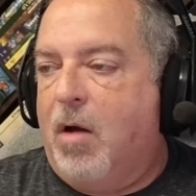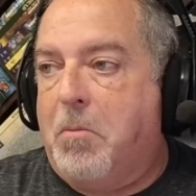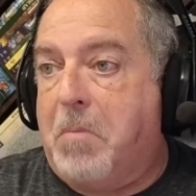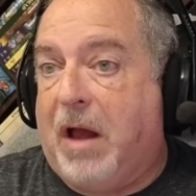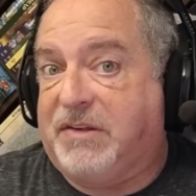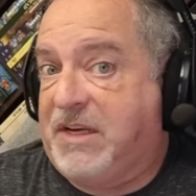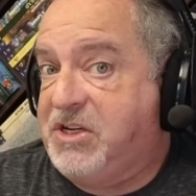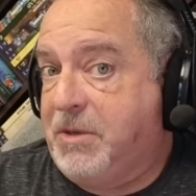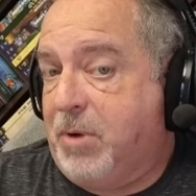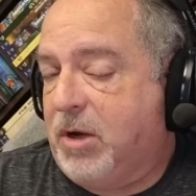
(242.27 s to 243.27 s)
I'll send
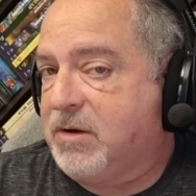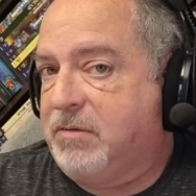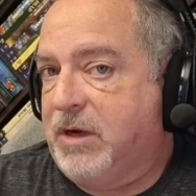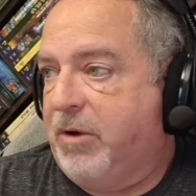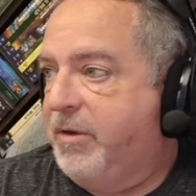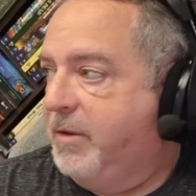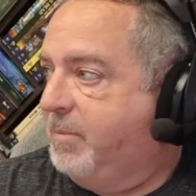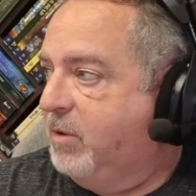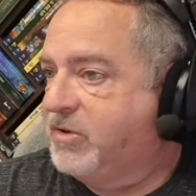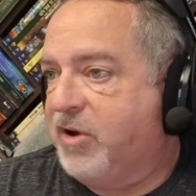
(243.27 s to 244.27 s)
you the book, go to the
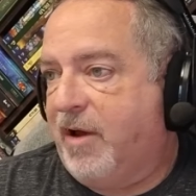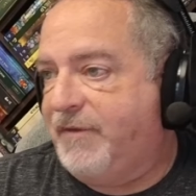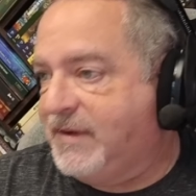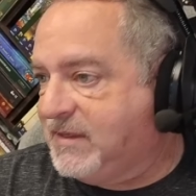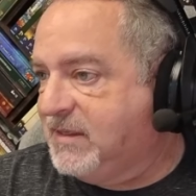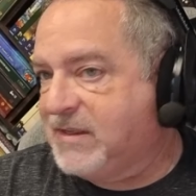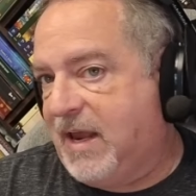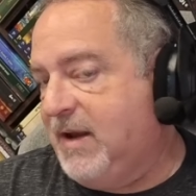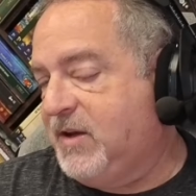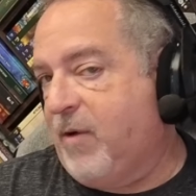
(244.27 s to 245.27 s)
post office and
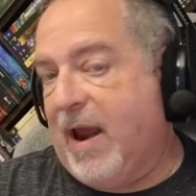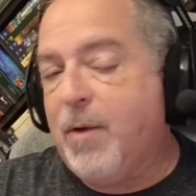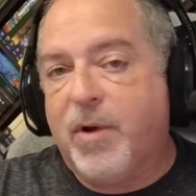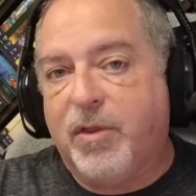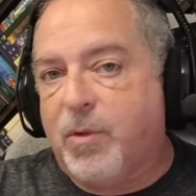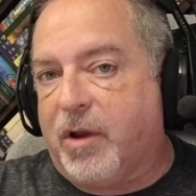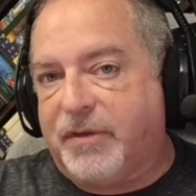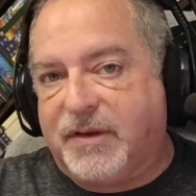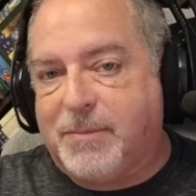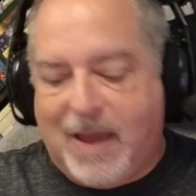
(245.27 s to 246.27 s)
send it to anywhere in the world.
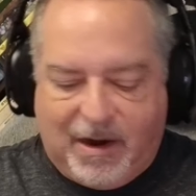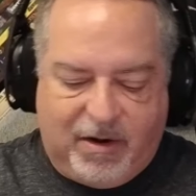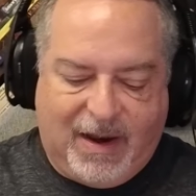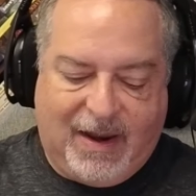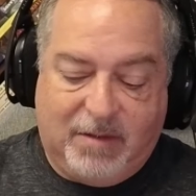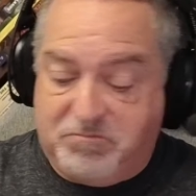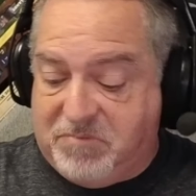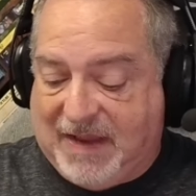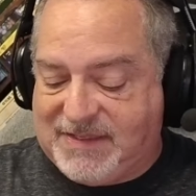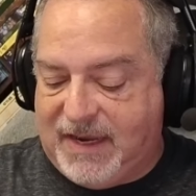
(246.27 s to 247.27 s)
Doesn't matter. And
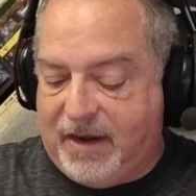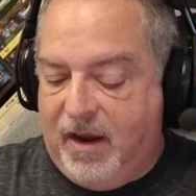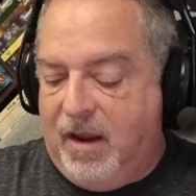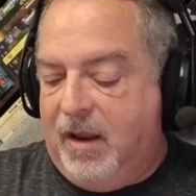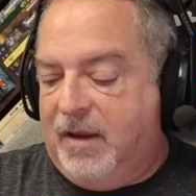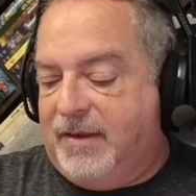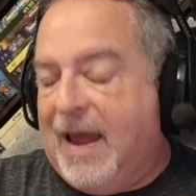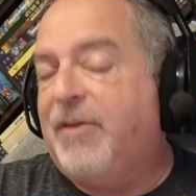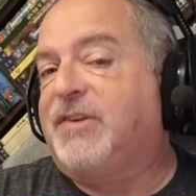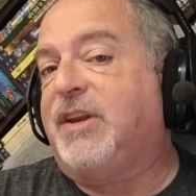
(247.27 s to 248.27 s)
that's it.
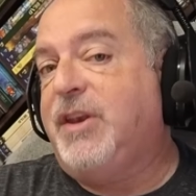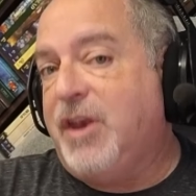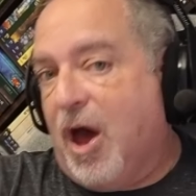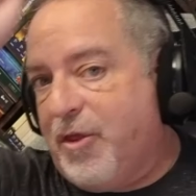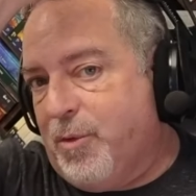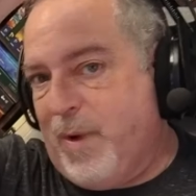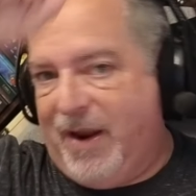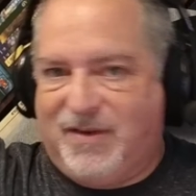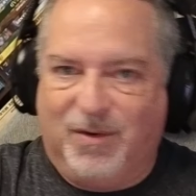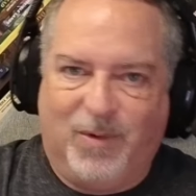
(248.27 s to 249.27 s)
Now there's another
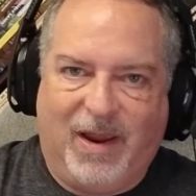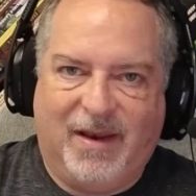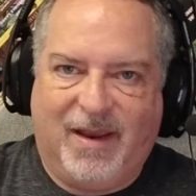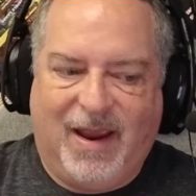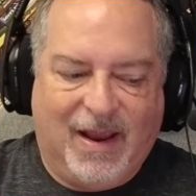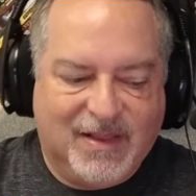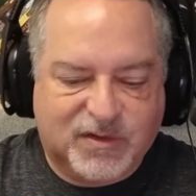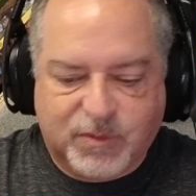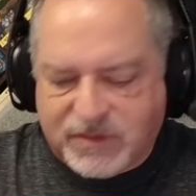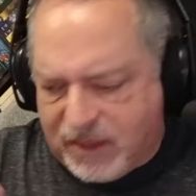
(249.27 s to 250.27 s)
way to win. And
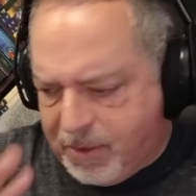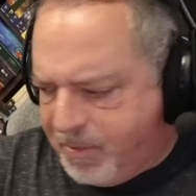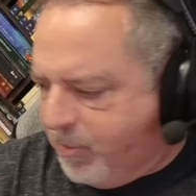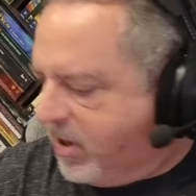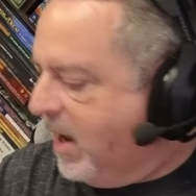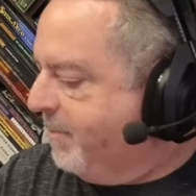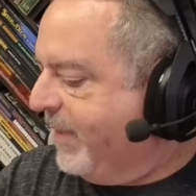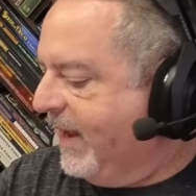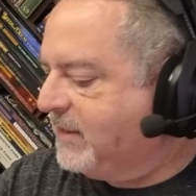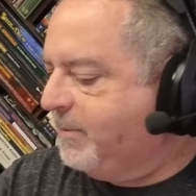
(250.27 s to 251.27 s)
this one's a little bit more
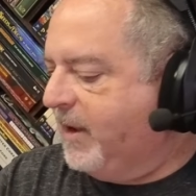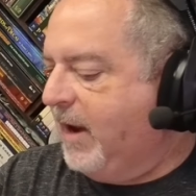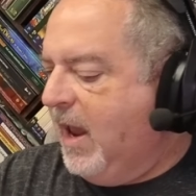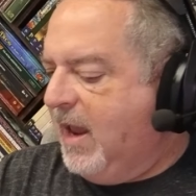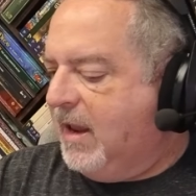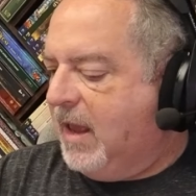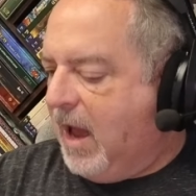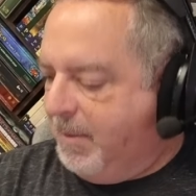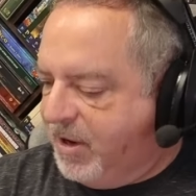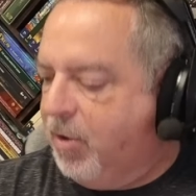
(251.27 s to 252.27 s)
complex, but
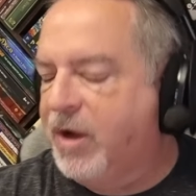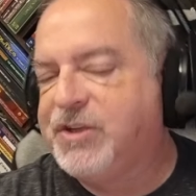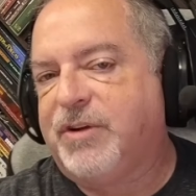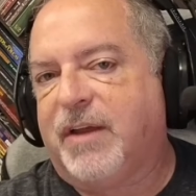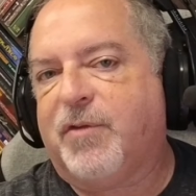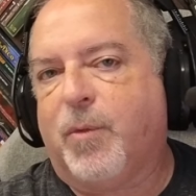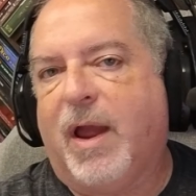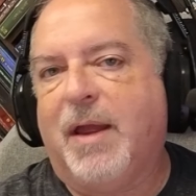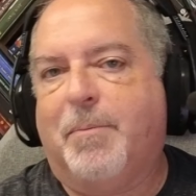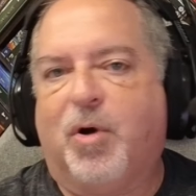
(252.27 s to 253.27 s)
I'm going to also give
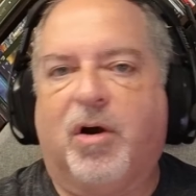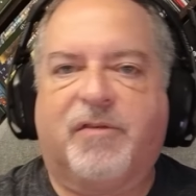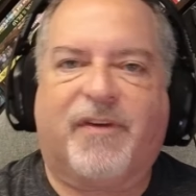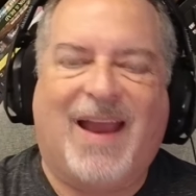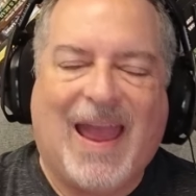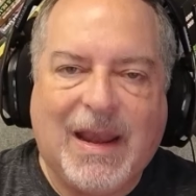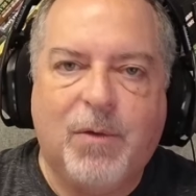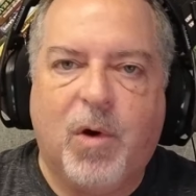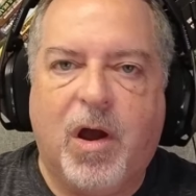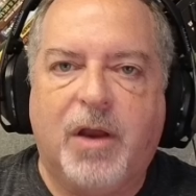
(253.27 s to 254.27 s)
away a book for
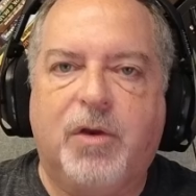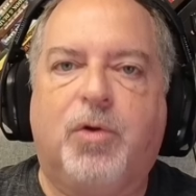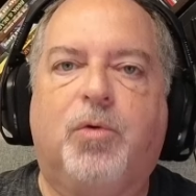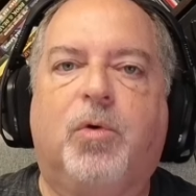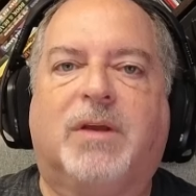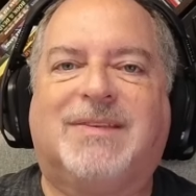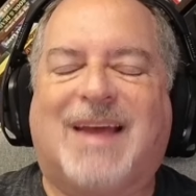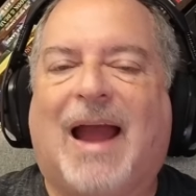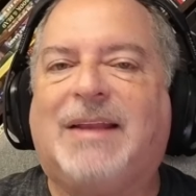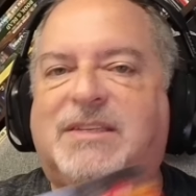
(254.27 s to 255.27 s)
anyone who
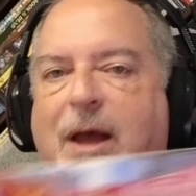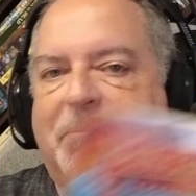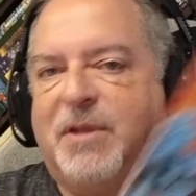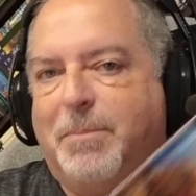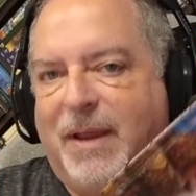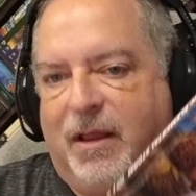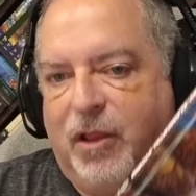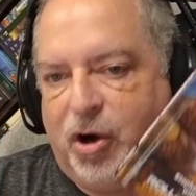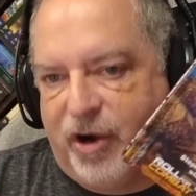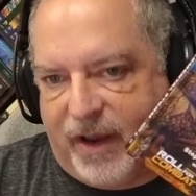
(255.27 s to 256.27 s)
signs up to be
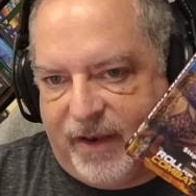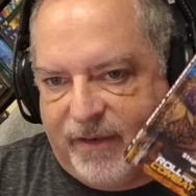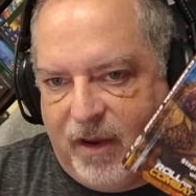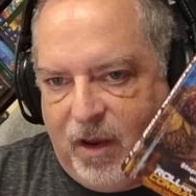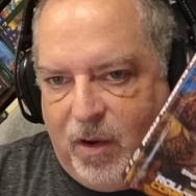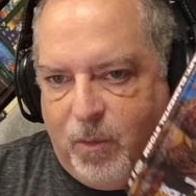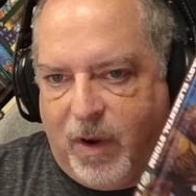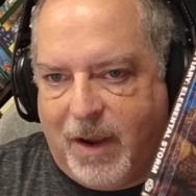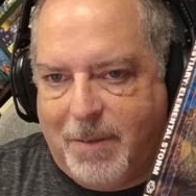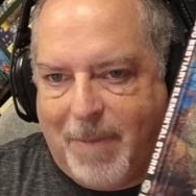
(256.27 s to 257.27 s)
alerted
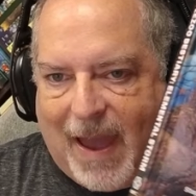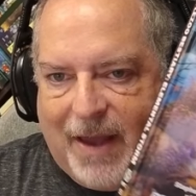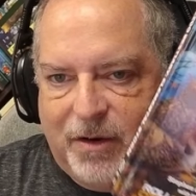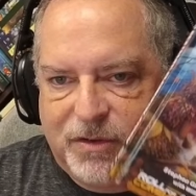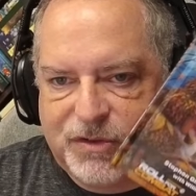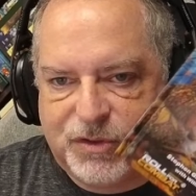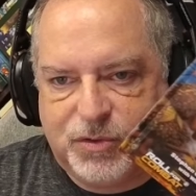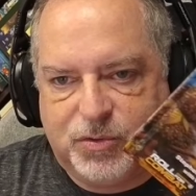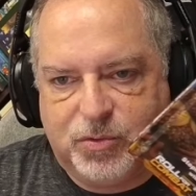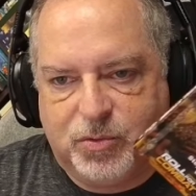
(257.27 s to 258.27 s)
when
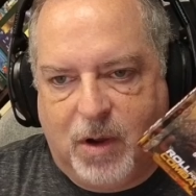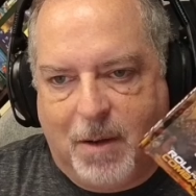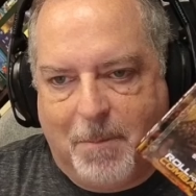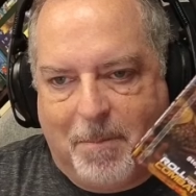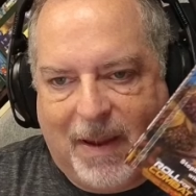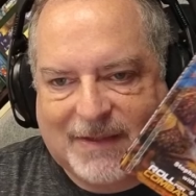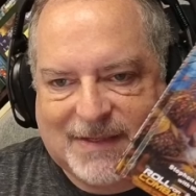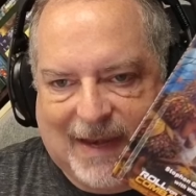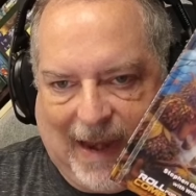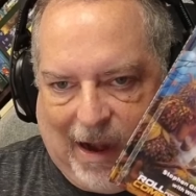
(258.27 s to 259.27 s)
Battlezoo
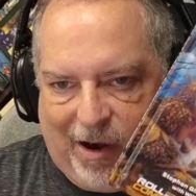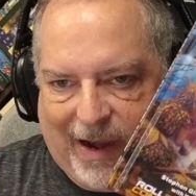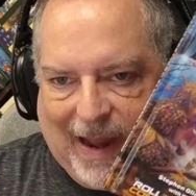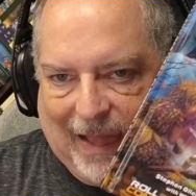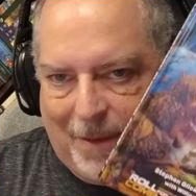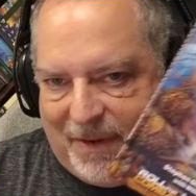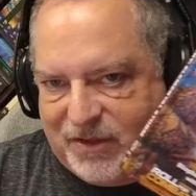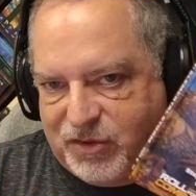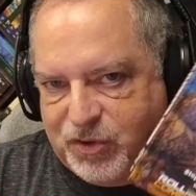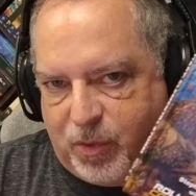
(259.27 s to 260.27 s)
Bestiary
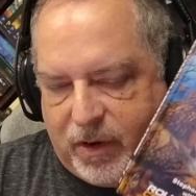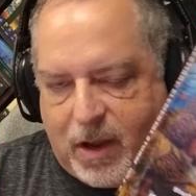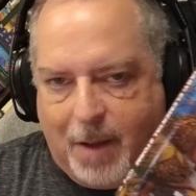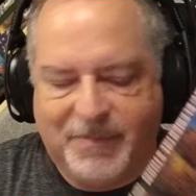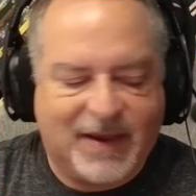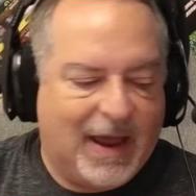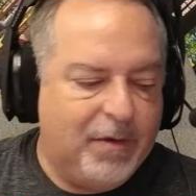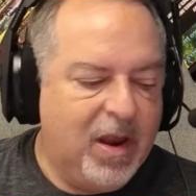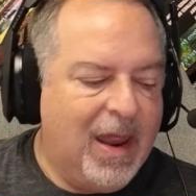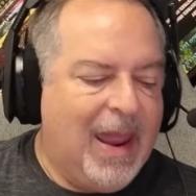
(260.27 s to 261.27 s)
Elemental Store comes
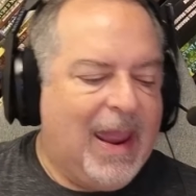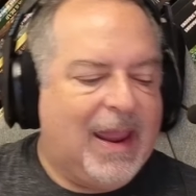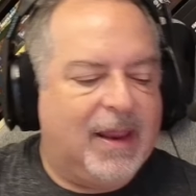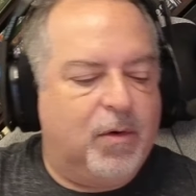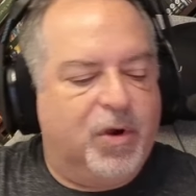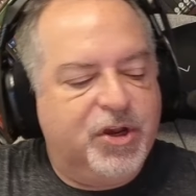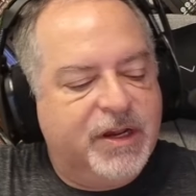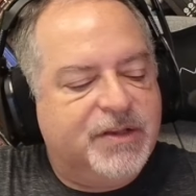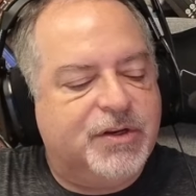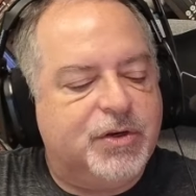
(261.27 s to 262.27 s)
out. And all you
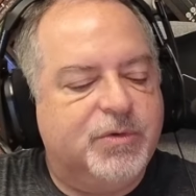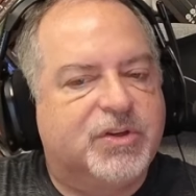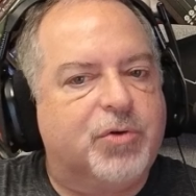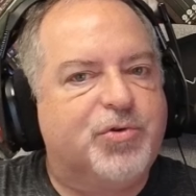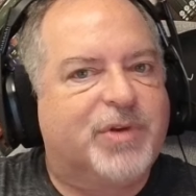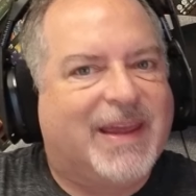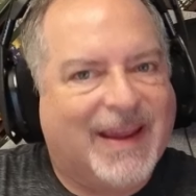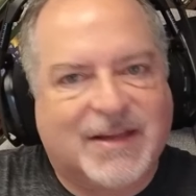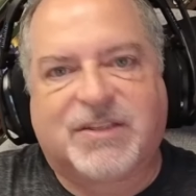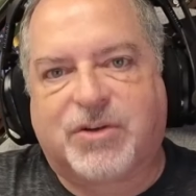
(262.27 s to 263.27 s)
need to do is go to
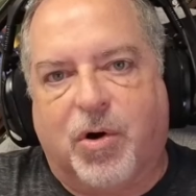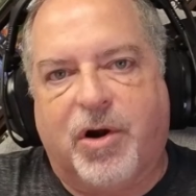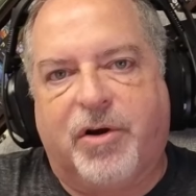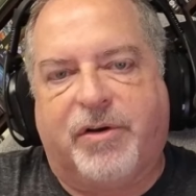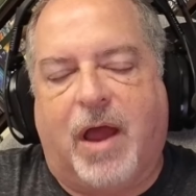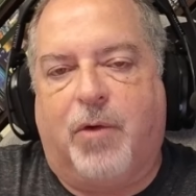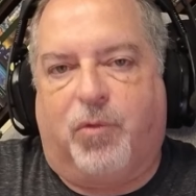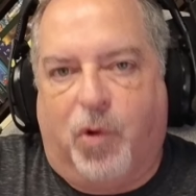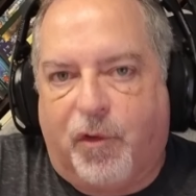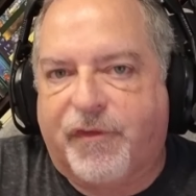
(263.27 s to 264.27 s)

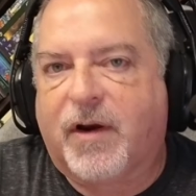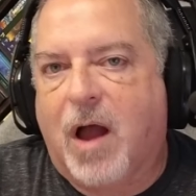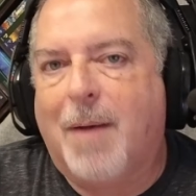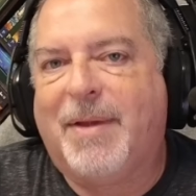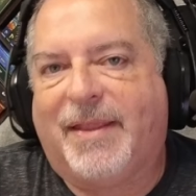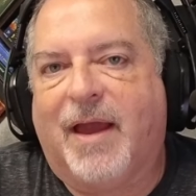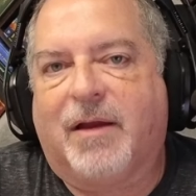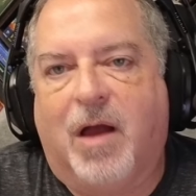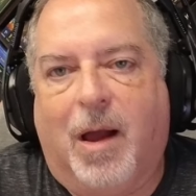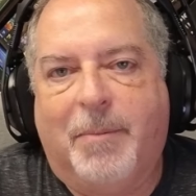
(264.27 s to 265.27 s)

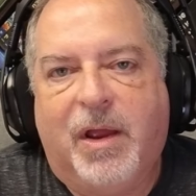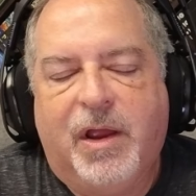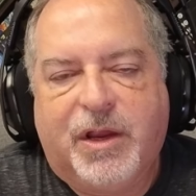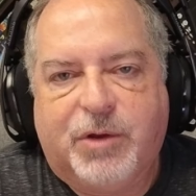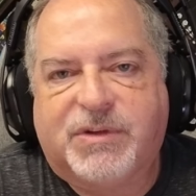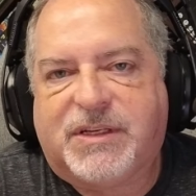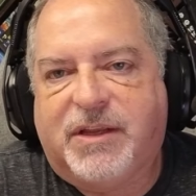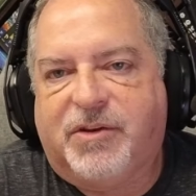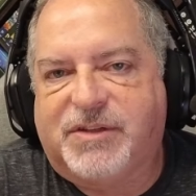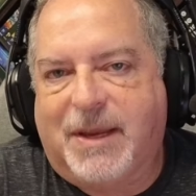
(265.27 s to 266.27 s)
kickstarter.rollforcombat.com. You'll see
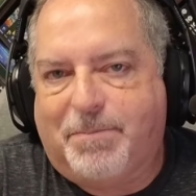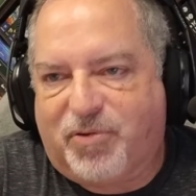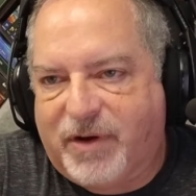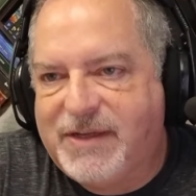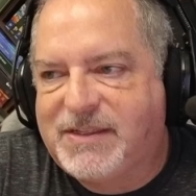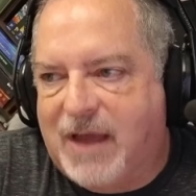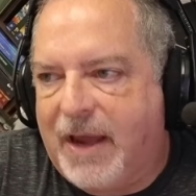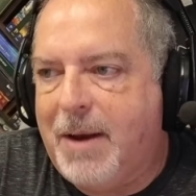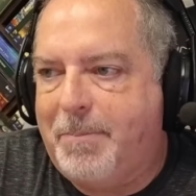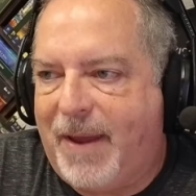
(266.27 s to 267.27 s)
there's a
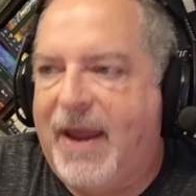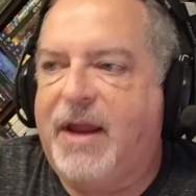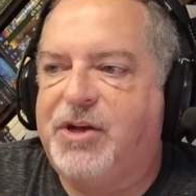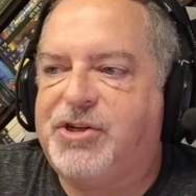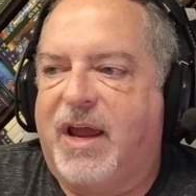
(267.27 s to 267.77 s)
pre-sign-up page.